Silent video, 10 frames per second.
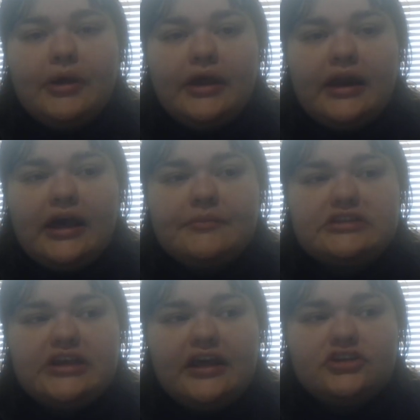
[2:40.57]
but I'm
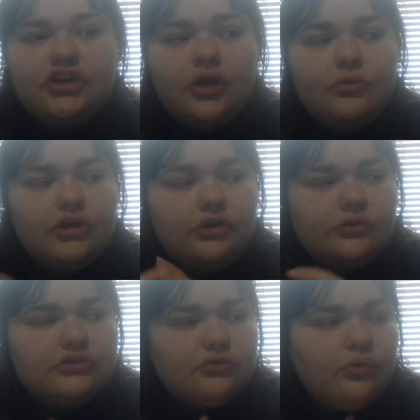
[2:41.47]
excited to go go
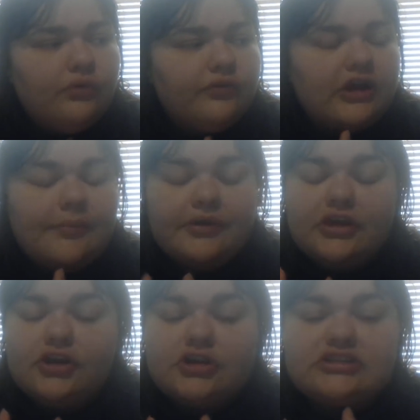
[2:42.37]
to a school for a couple
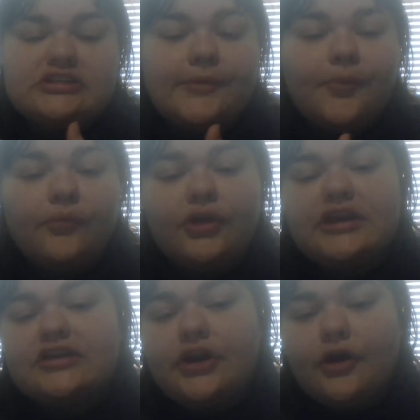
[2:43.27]
years. These people really
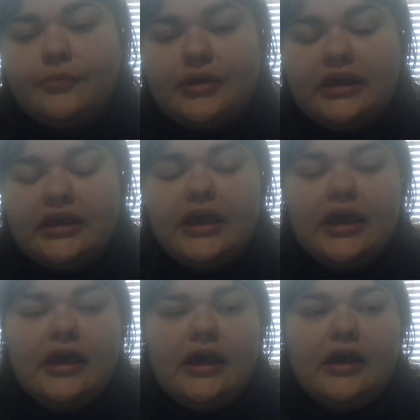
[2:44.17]
get to know me.
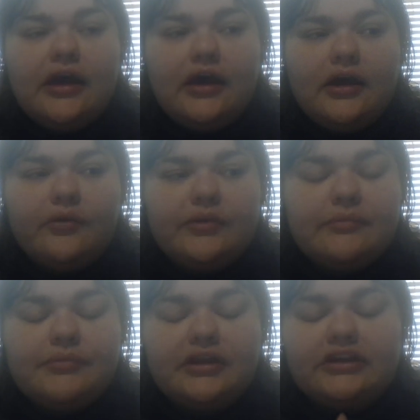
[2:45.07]
Um, we
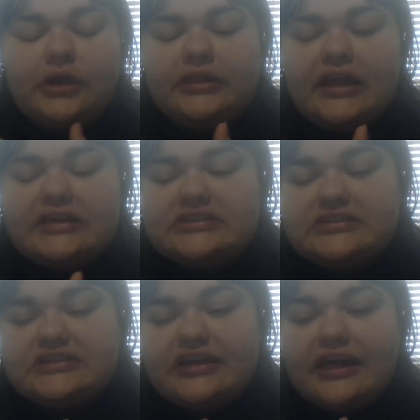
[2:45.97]
can build, you know,
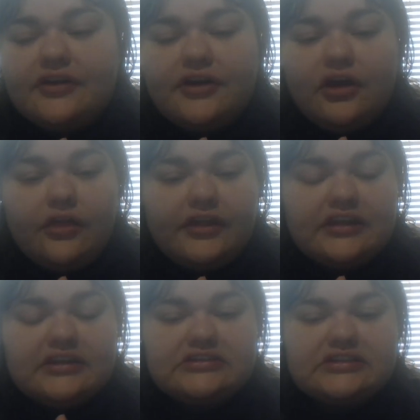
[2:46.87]
lessons together and all
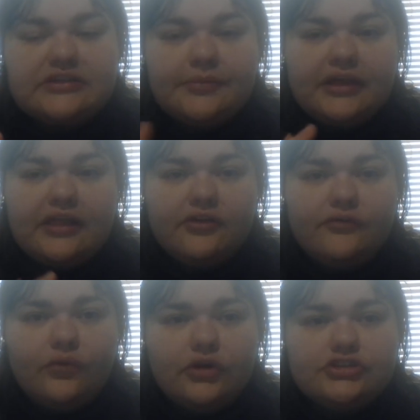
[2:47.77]
this is something I
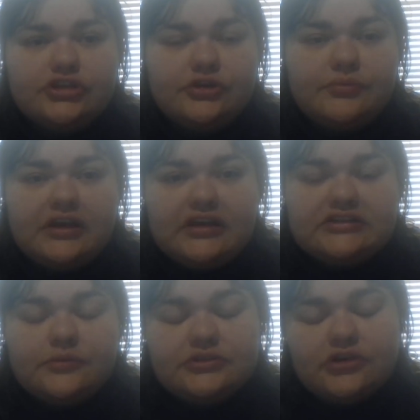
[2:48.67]
look forward to
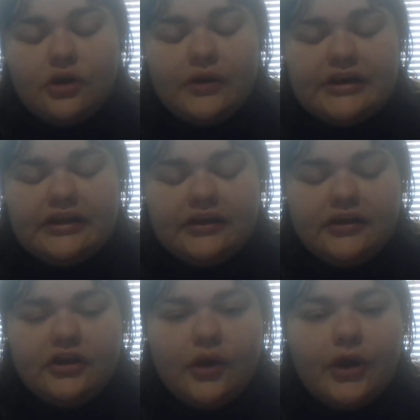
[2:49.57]
because it was
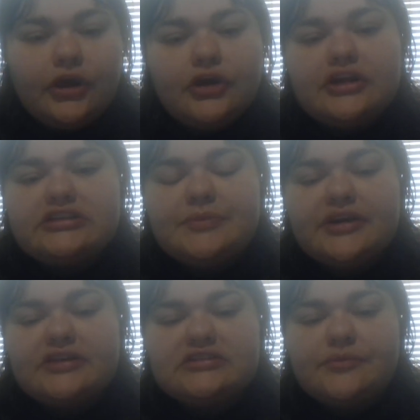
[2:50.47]
already, you know, a good
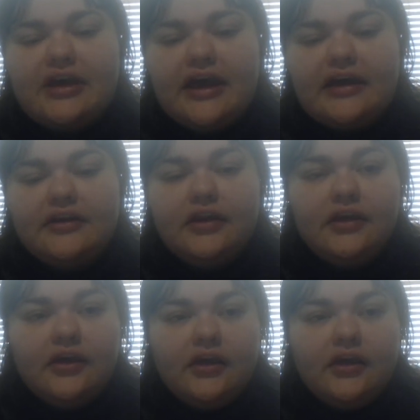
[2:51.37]
experience that we had